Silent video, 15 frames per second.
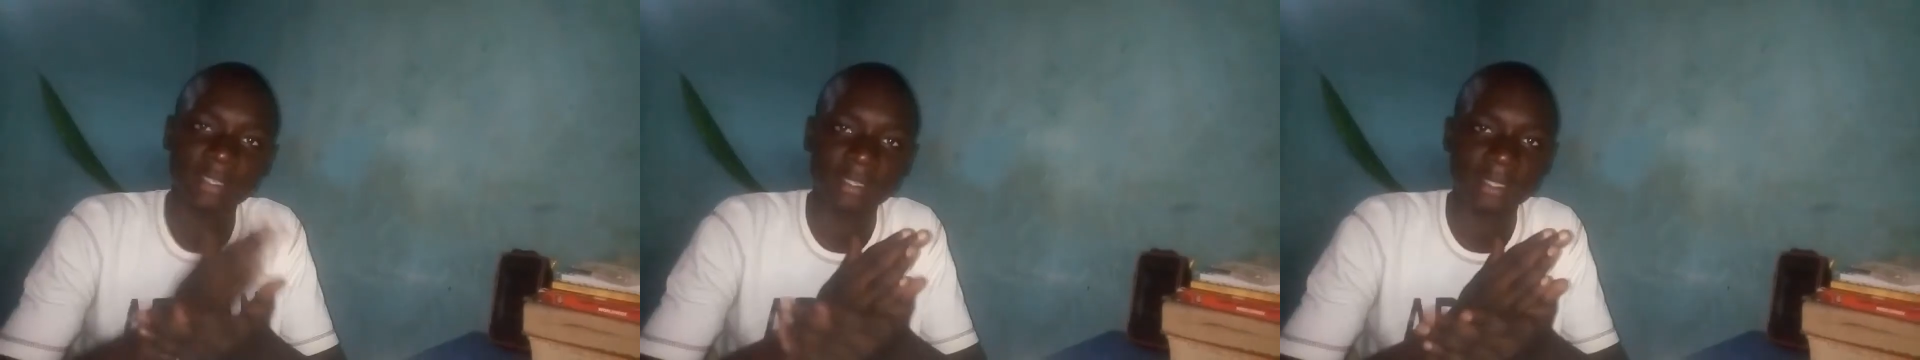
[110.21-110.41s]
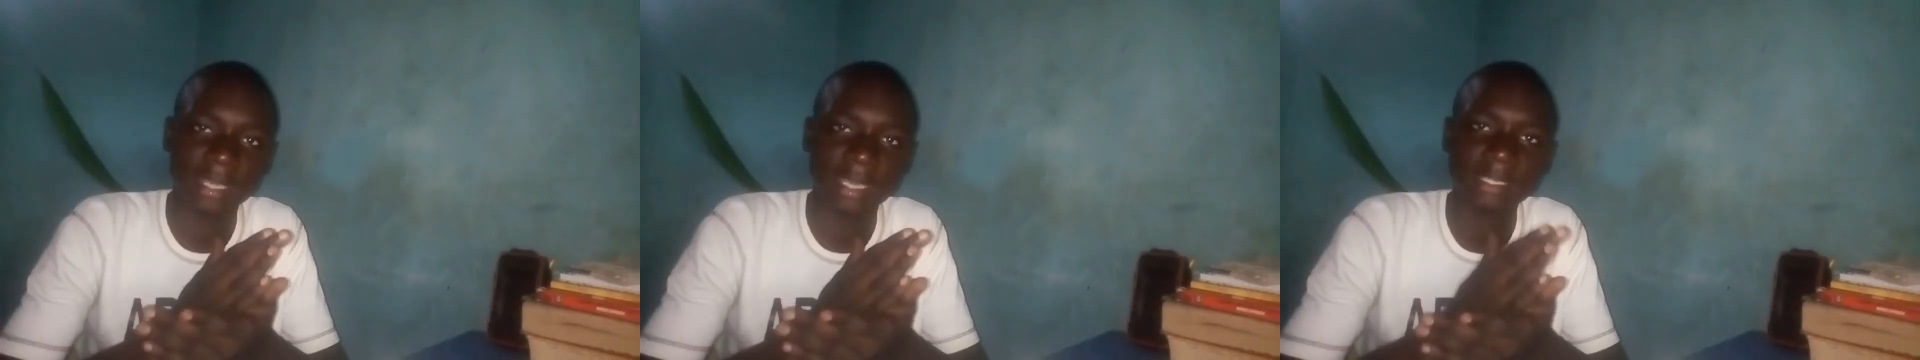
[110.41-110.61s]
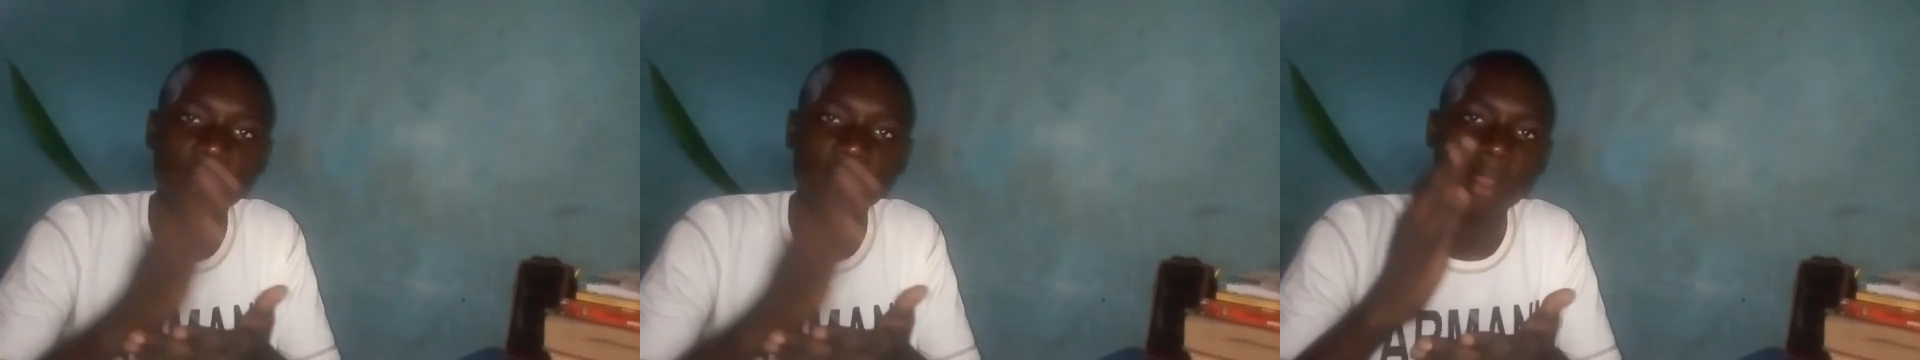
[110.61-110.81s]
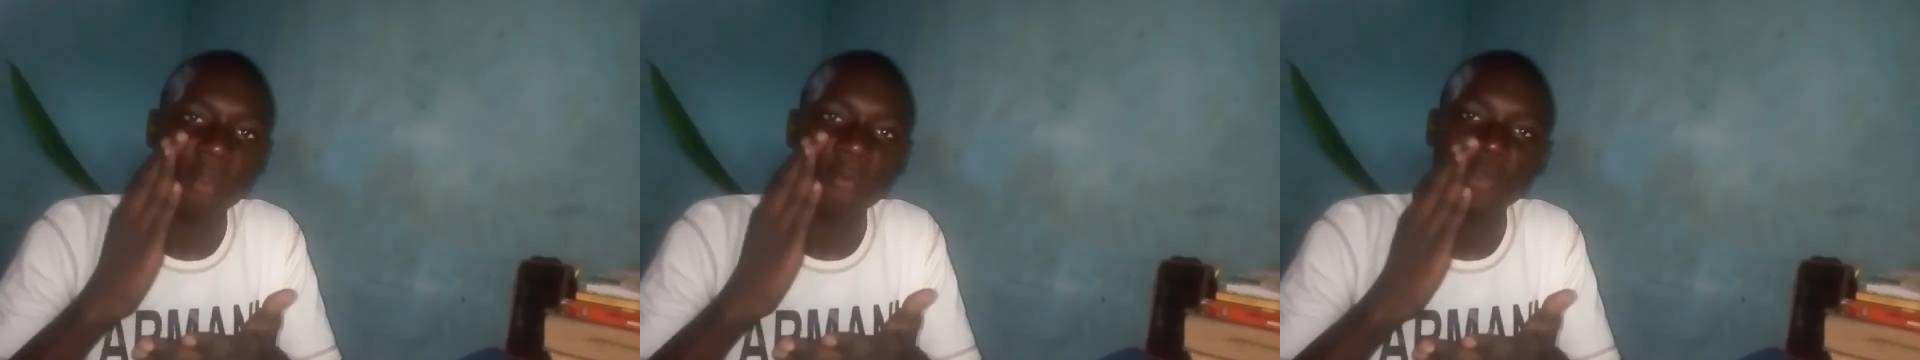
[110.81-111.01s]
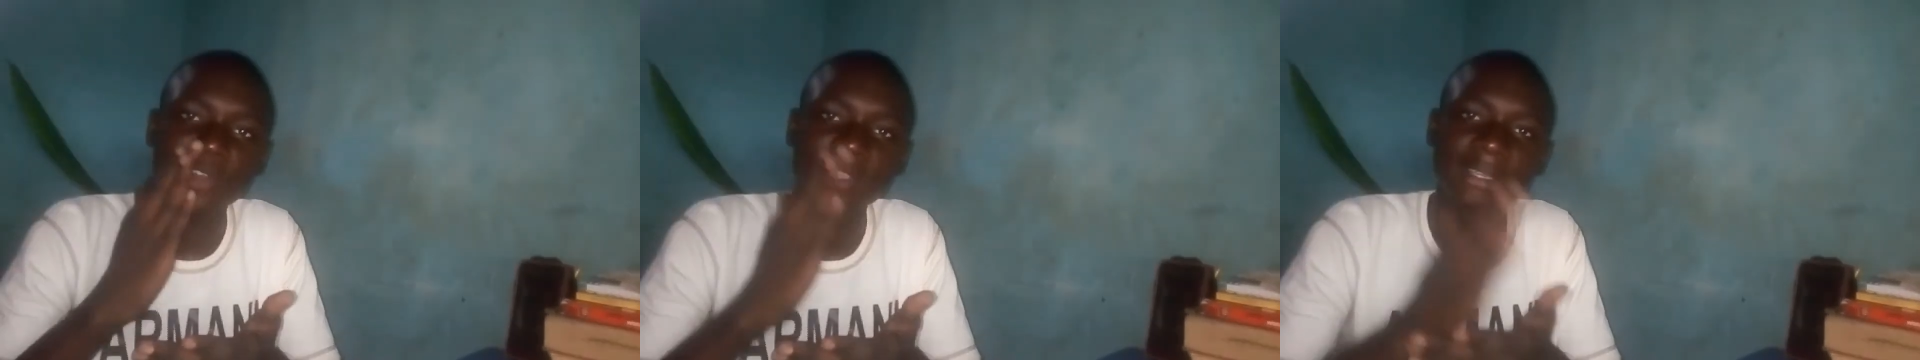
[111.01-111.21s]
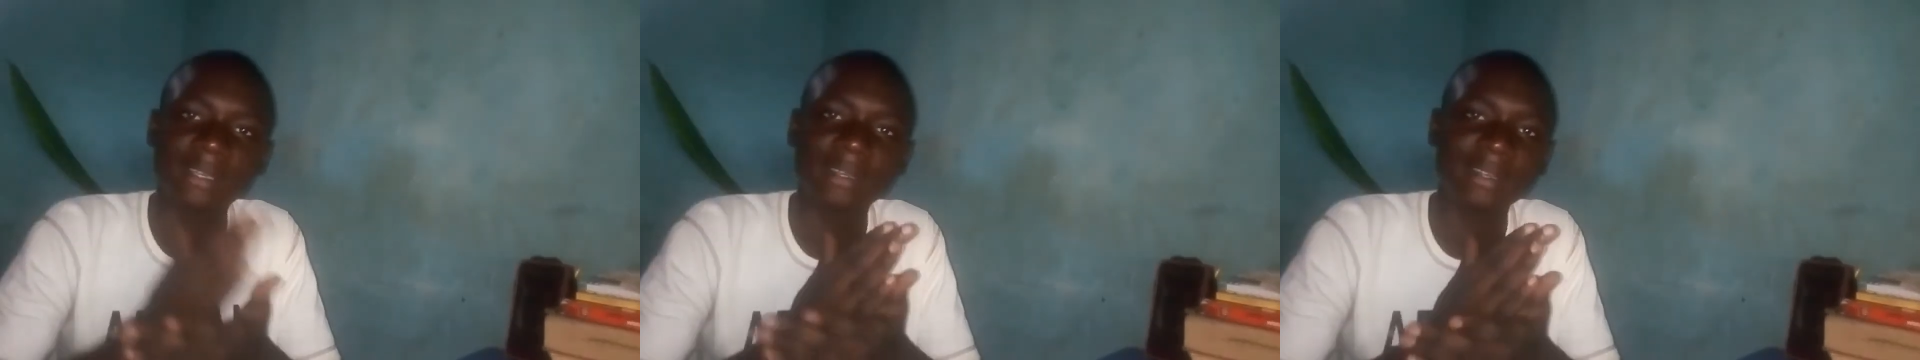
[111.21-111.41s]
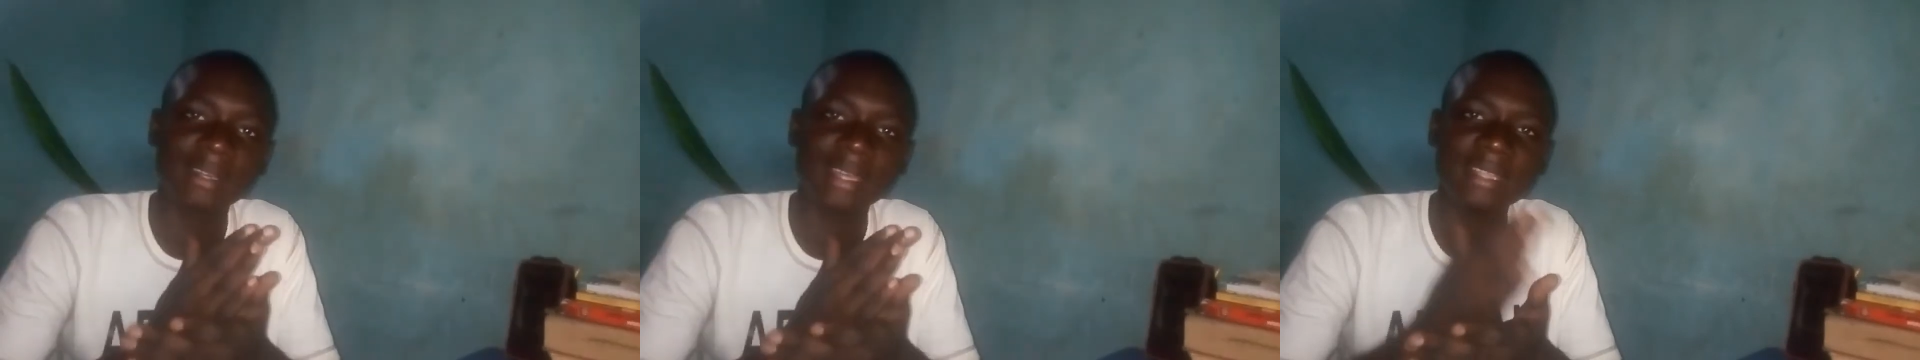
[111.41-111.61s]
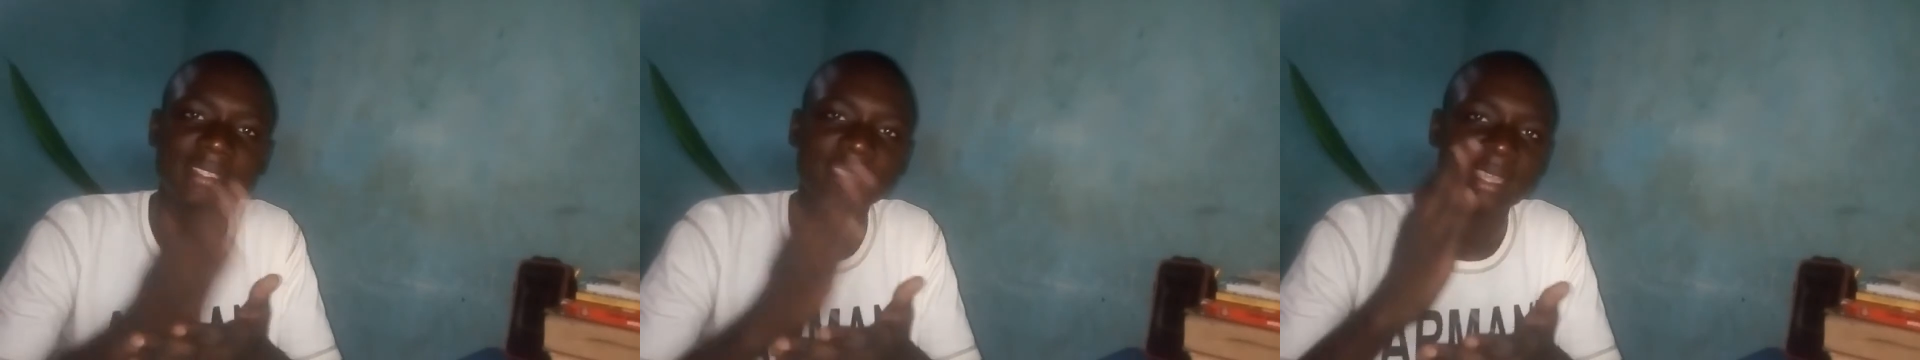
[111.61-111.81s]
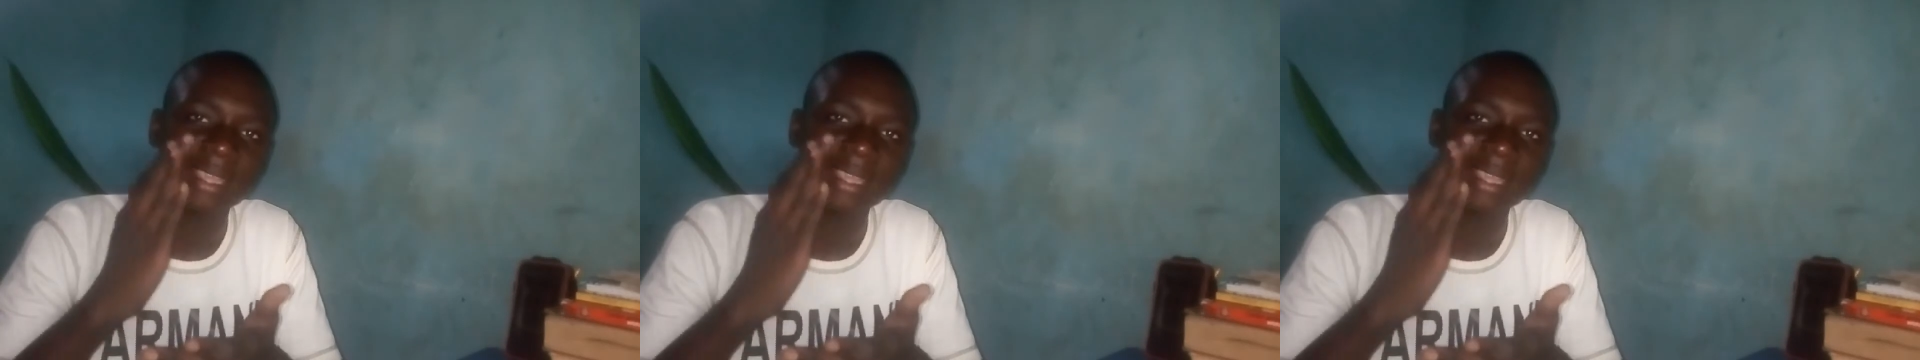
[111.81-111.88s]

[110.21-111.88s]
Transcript: design must create